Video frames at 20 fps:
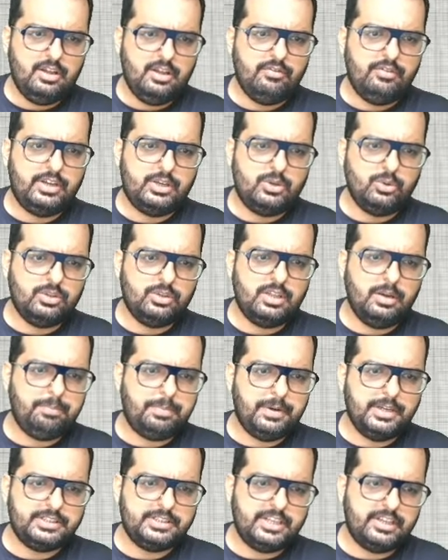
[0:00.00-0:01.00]
We took the
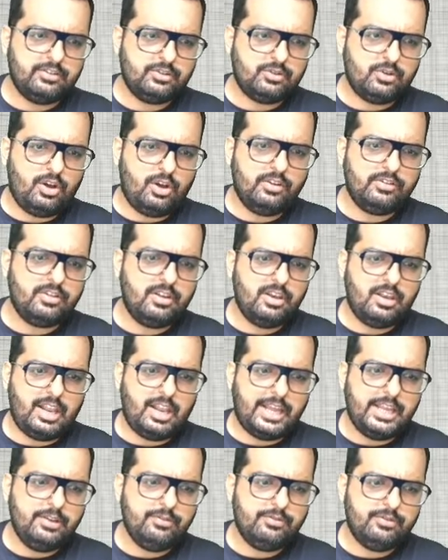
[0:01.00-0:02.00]
purchase cost,
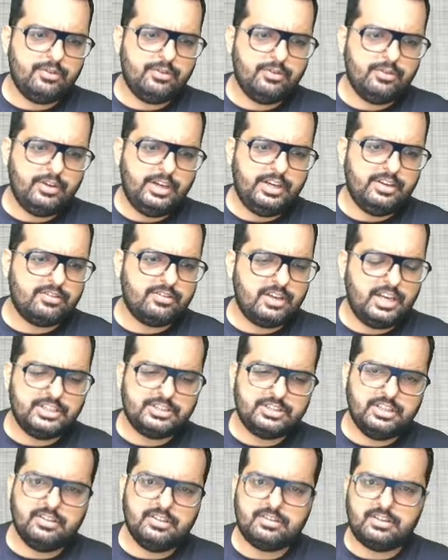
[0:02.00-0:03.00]
live
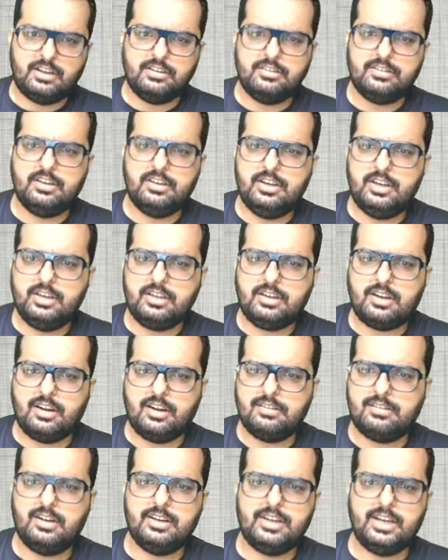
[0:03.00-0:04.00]
installation is considered,
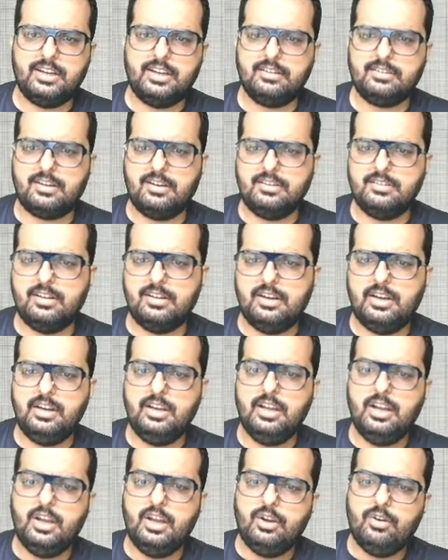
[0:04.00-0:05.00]
consultant is
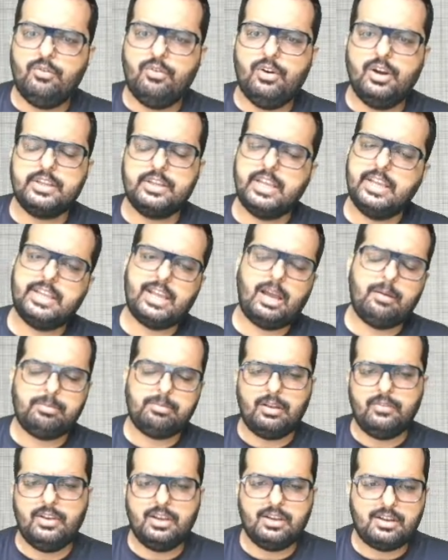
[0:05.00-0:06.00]
considered, working
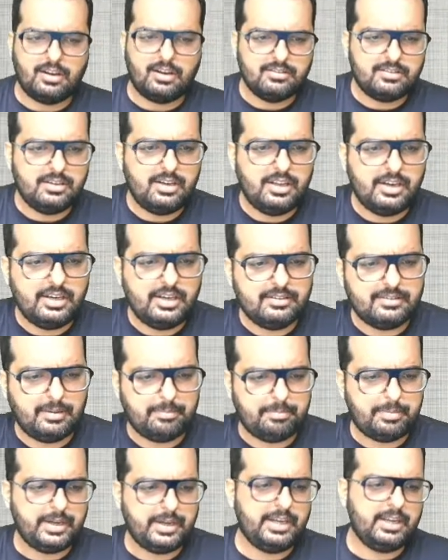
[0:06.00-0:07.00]
capital will consider it
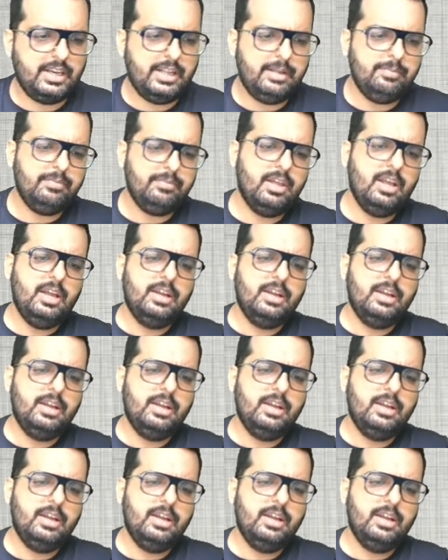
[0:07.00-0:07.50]
separately.